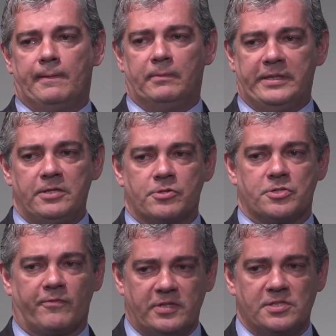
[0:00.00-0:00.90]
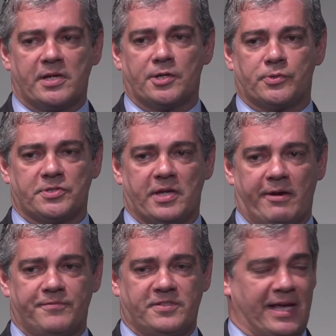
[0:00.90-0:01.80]
leaders of these countries
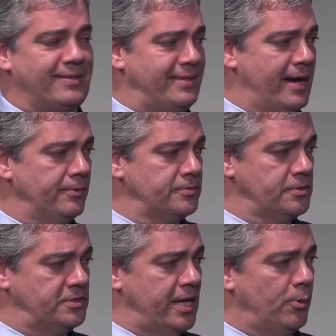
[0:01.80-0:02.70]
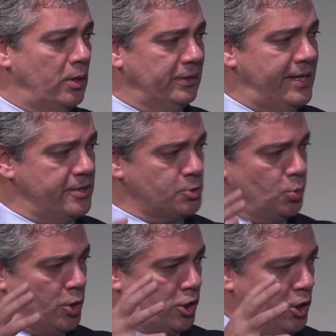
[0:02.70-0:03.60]
have sat down to say, well, let us
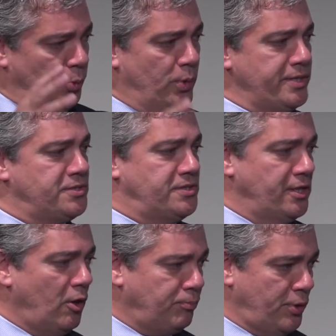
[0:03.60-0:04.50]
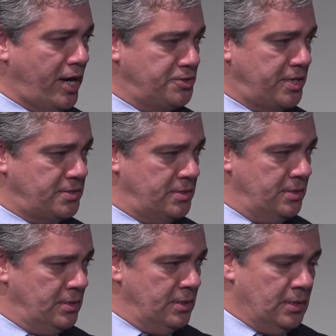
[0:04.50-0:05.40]
work on one single project
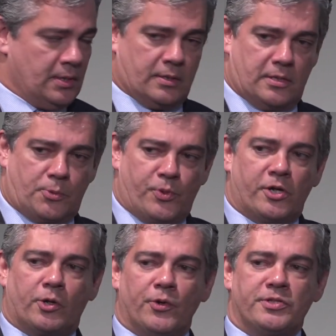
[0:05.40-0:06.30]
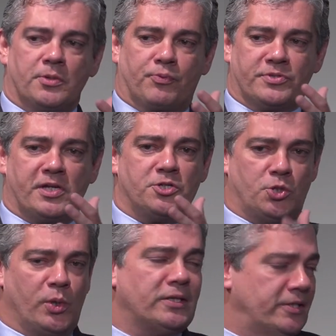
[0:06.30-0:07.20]
that we are going to present
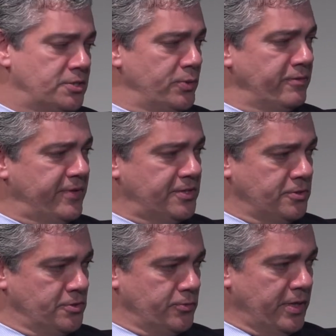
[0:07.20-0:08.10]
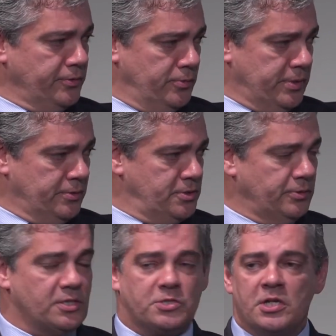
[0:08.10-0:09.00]
jointly to investors around the world. So
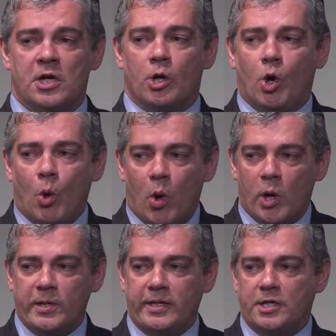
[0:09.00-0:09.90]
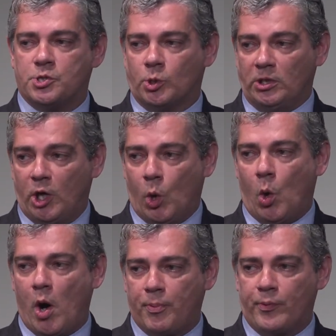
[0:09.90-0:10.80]
this coordination,
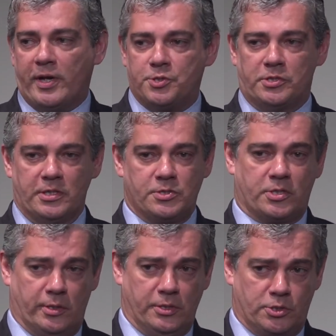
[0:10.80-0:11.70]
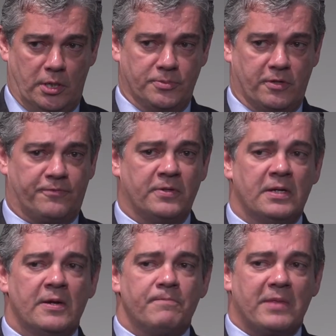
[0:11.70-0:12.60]
cooperation in terms of
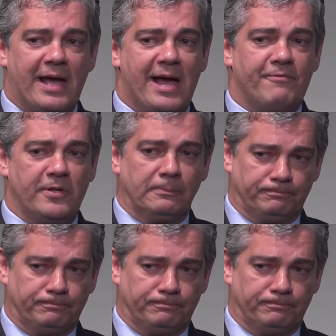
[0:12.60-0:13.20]
having